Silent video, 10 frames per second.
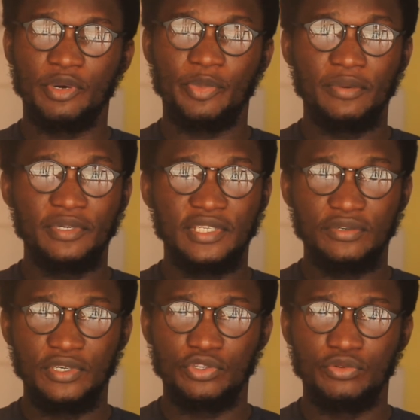might probably
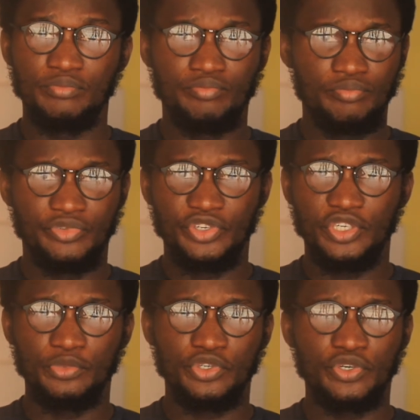still need to
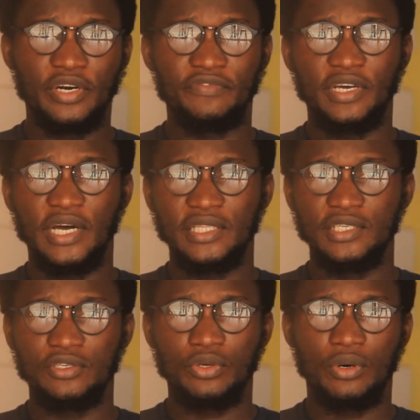reach a motion graphic
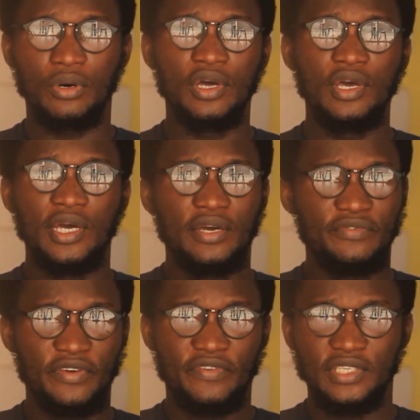artist or a
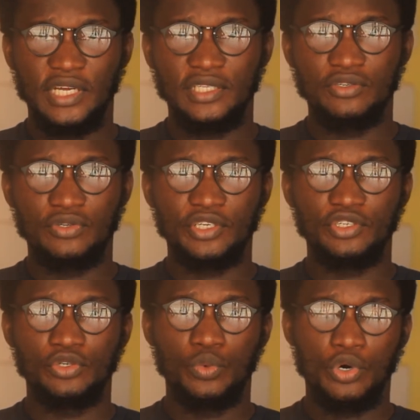VFX artist to
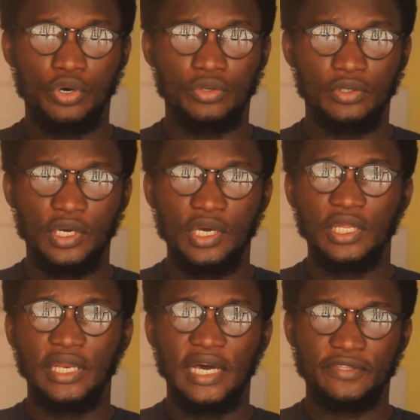actually work on
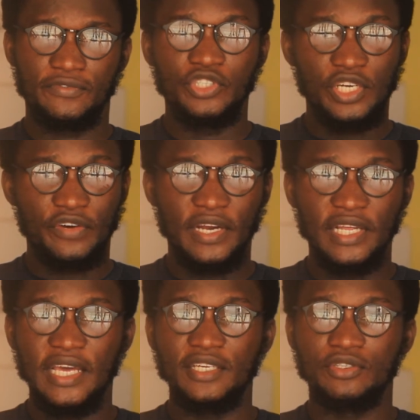that.
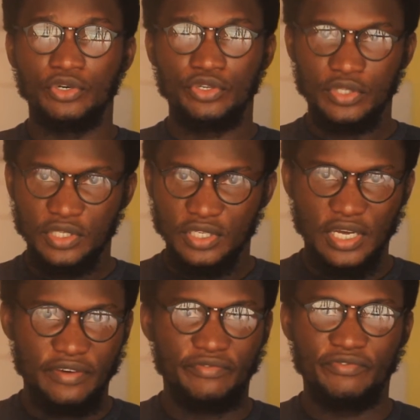Generally editors
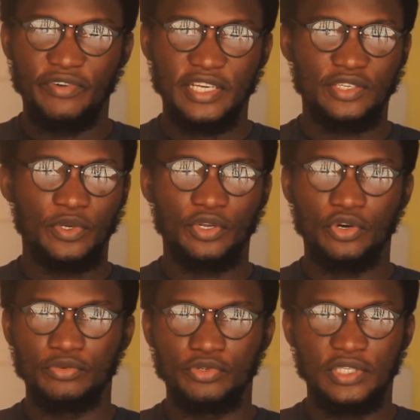are vast when it
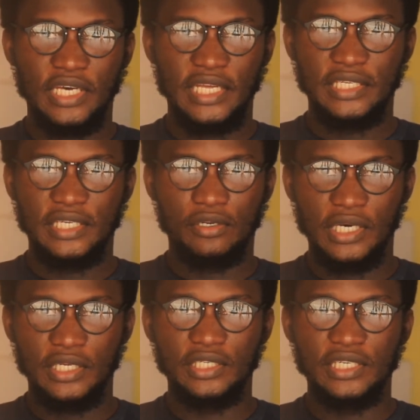comes to titling,
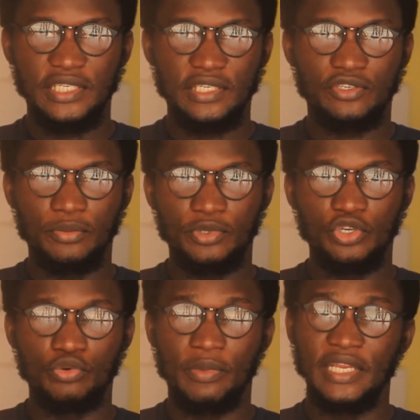and this is
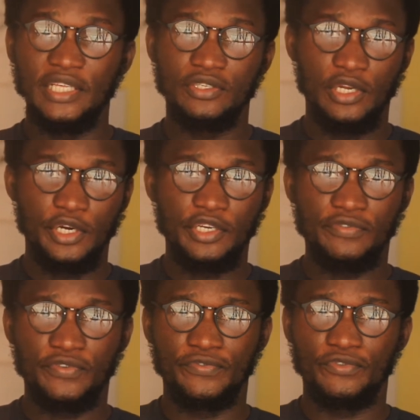something you might need to learn
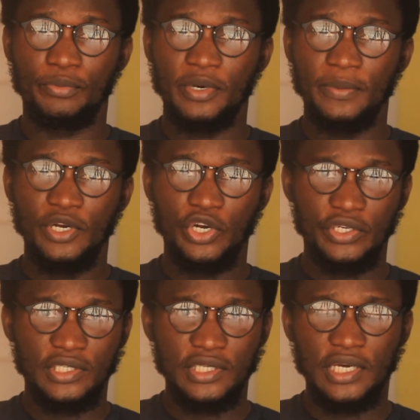if you've not probably
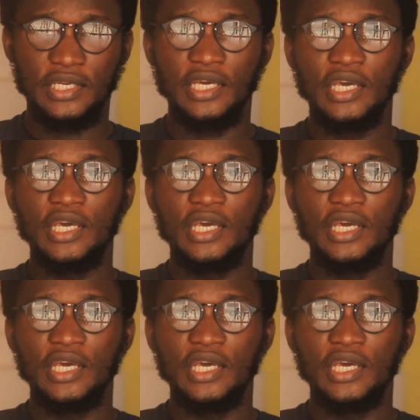learned it, and